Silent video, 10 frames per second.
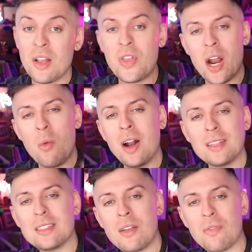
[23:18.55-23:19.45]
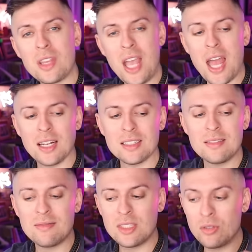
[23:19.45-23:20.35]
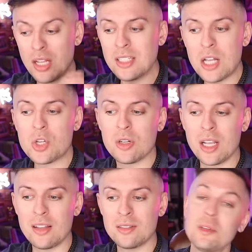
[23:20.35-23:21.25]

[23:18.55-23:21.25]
that I want to save for the end, intentionally.